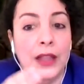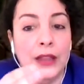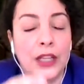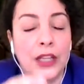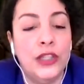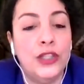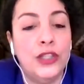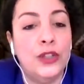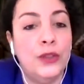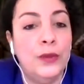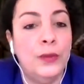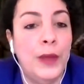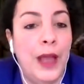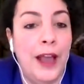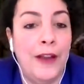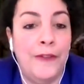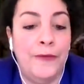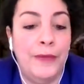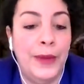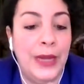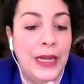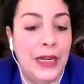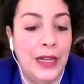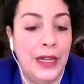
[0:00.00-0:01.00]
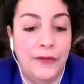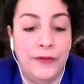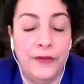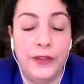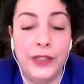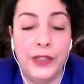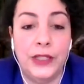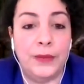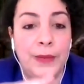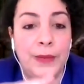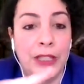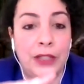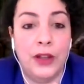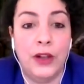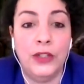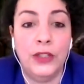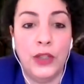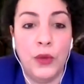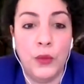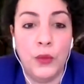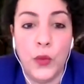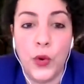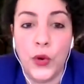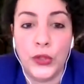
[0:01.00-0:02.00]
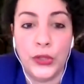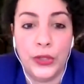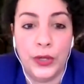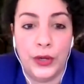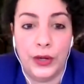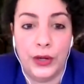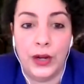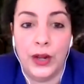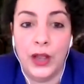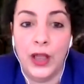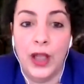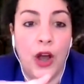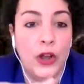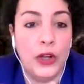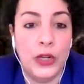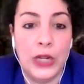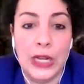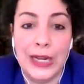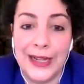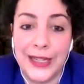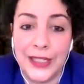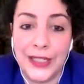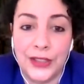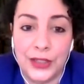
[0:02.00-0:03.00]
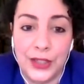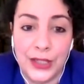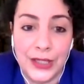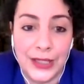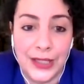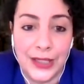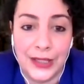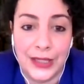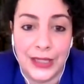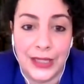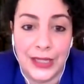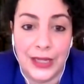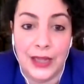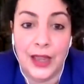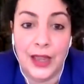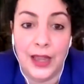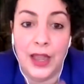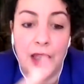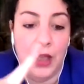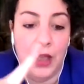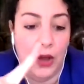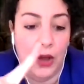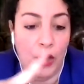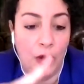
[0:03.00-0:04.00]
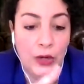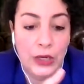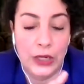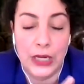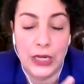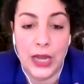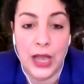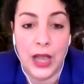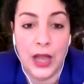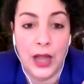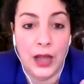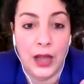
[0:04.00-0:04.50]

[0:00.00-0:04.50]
There should have been investment on the water, on electricity, on